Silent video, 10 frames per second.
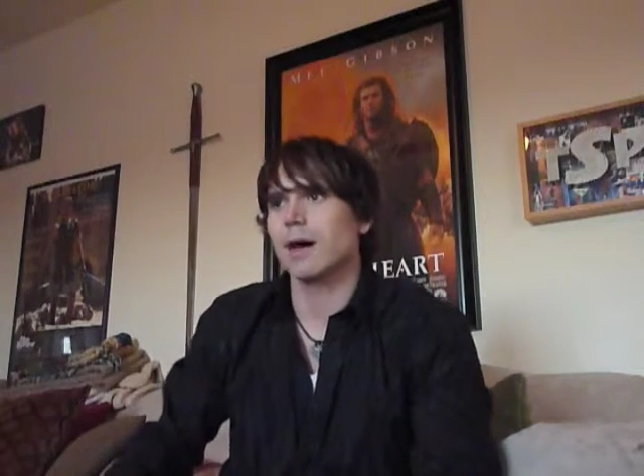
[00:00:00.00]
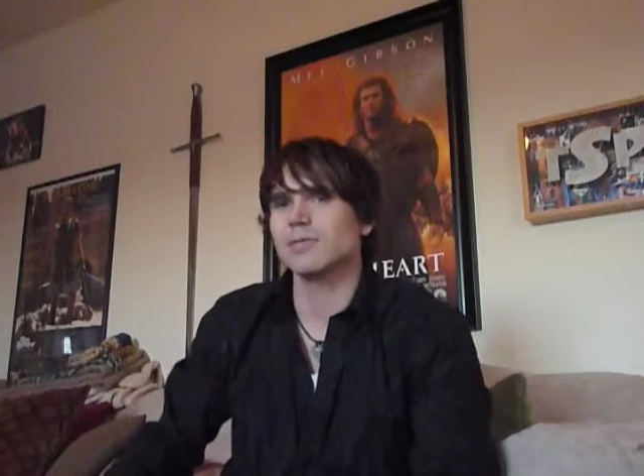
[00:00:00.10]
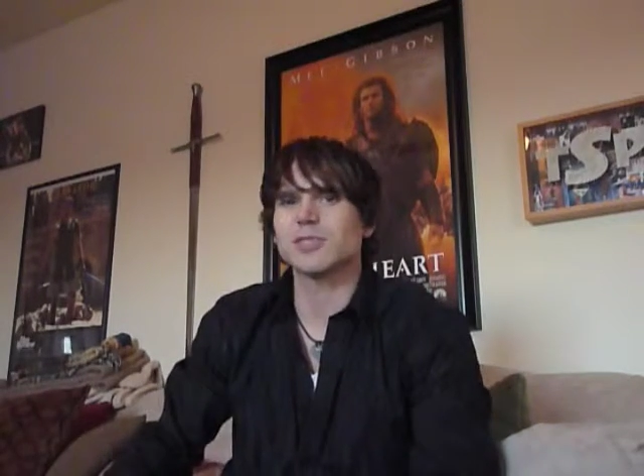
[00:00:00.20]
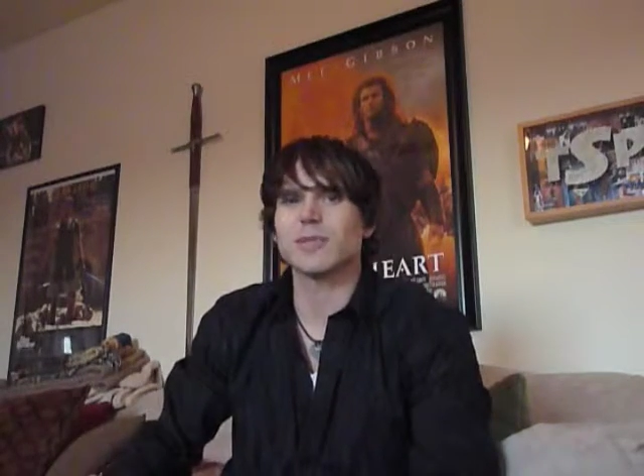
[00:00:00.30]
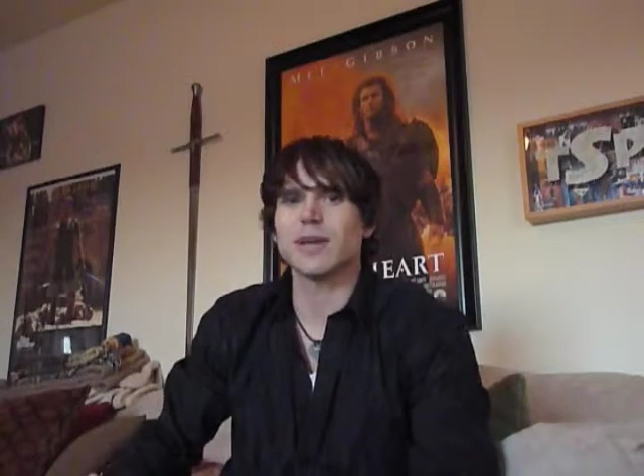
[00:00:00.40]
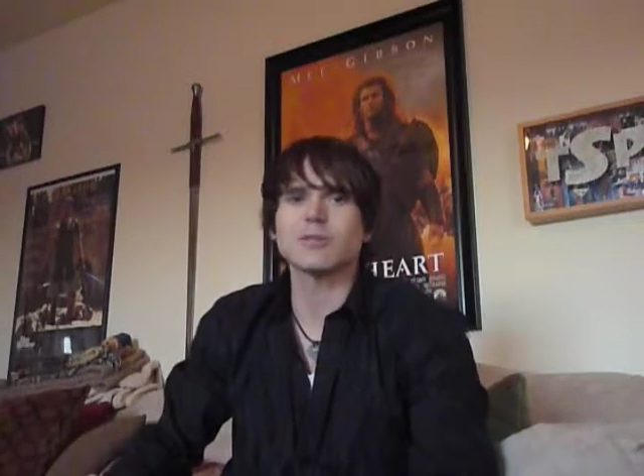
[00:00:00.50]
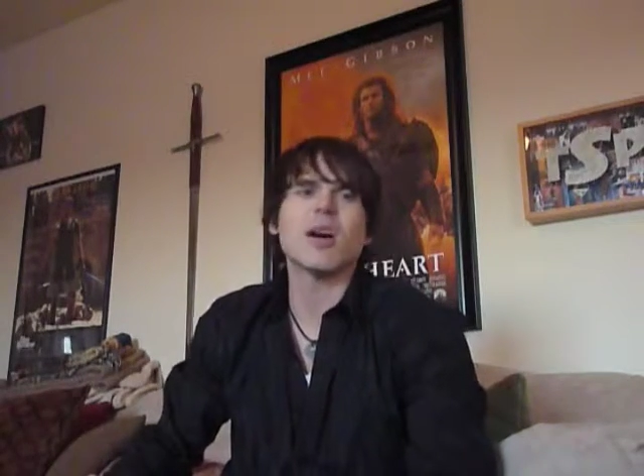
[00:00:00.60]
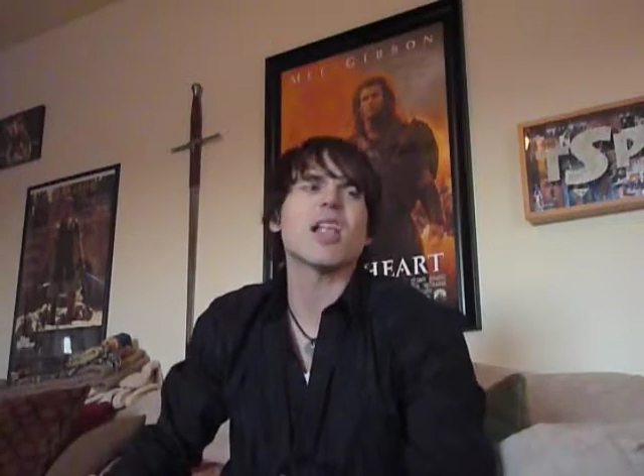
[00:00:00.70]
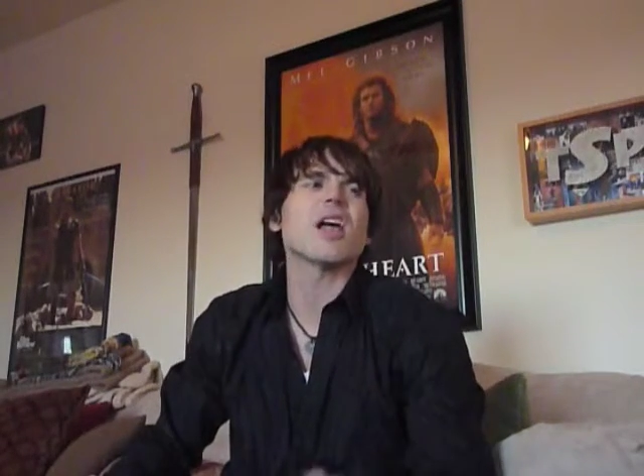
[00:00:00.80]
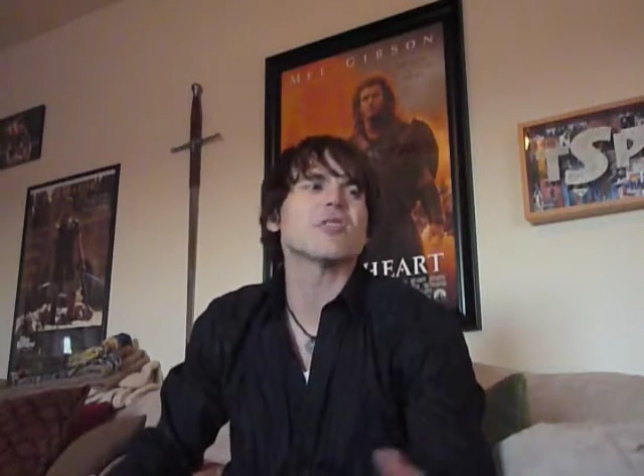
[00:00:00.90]
just because,
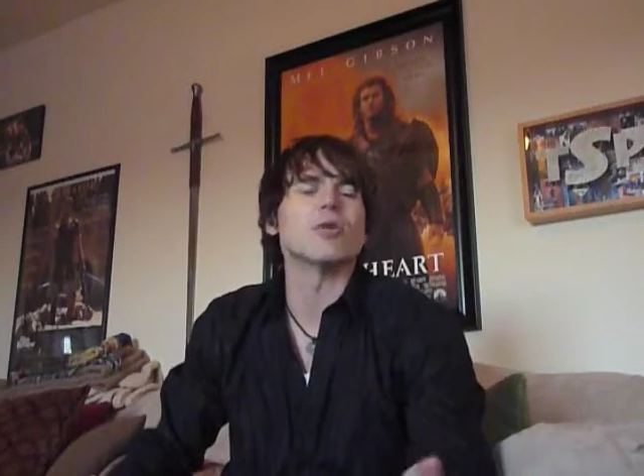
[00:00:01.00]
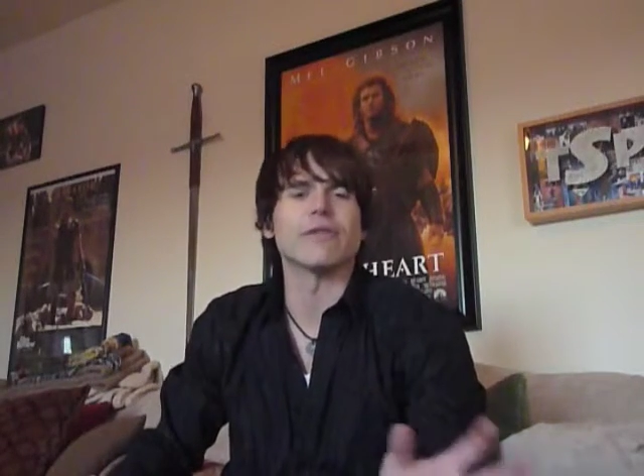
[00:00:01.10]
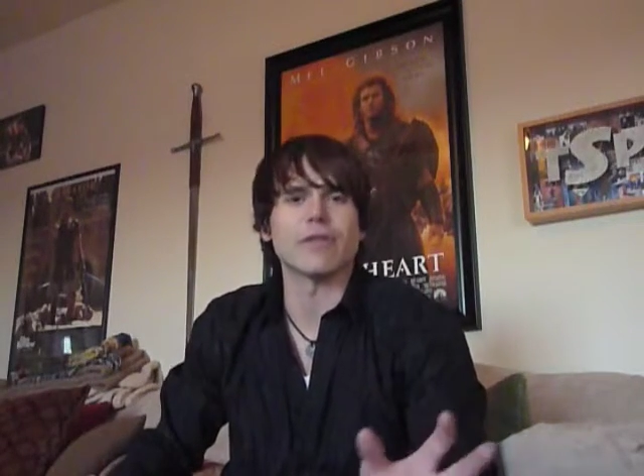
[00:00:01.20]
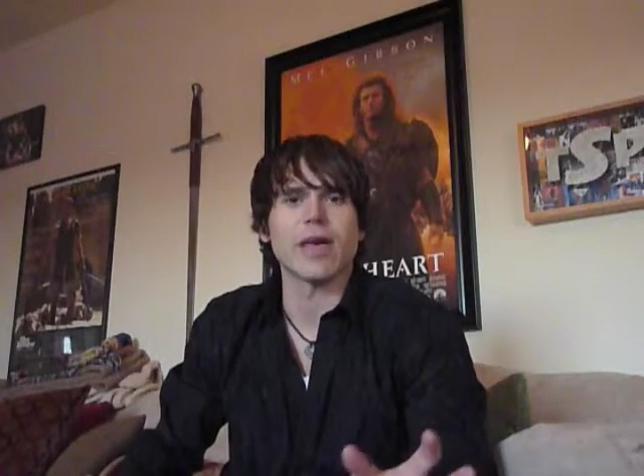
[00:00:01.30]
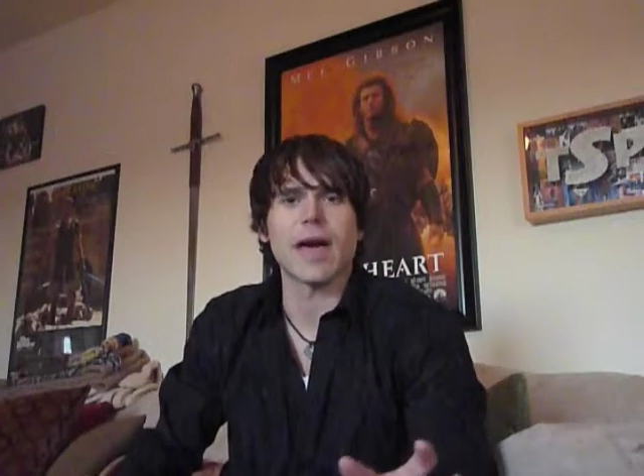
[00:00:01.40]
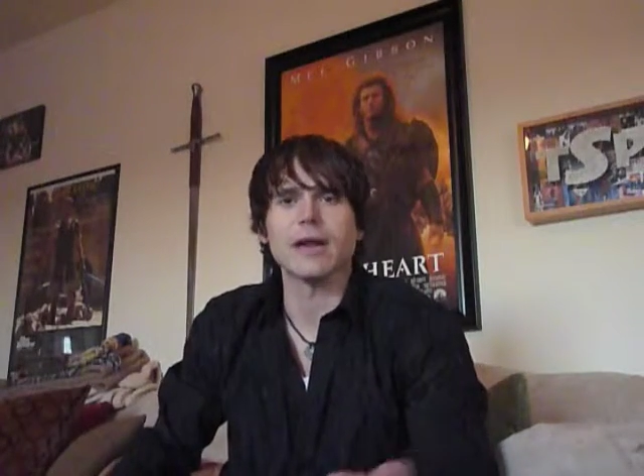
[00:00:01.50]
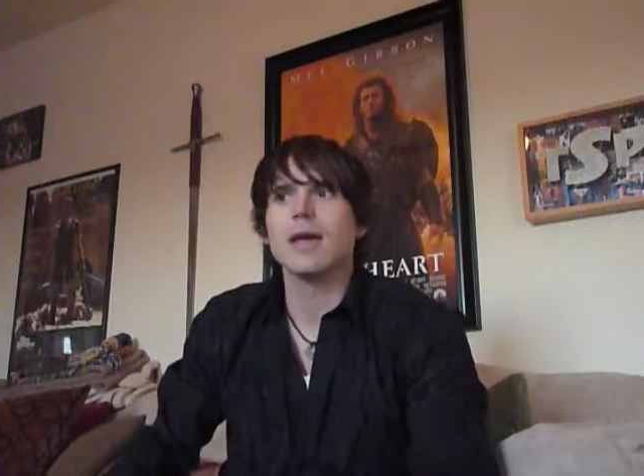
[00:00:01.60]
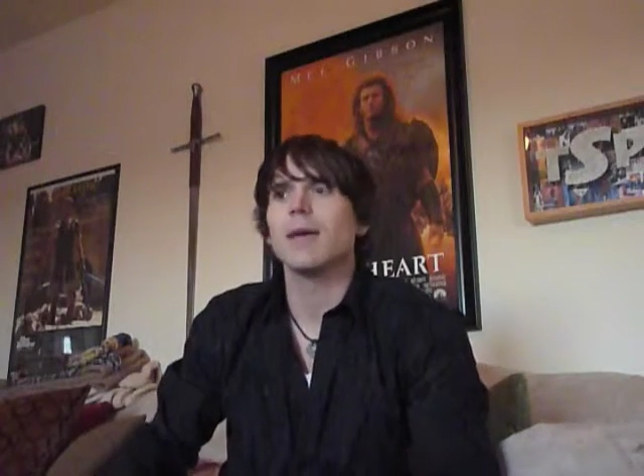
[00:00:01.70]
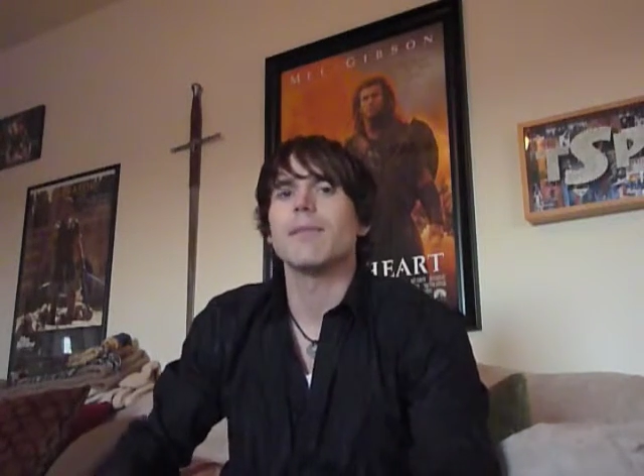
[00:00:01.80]
well, I'll do it for that.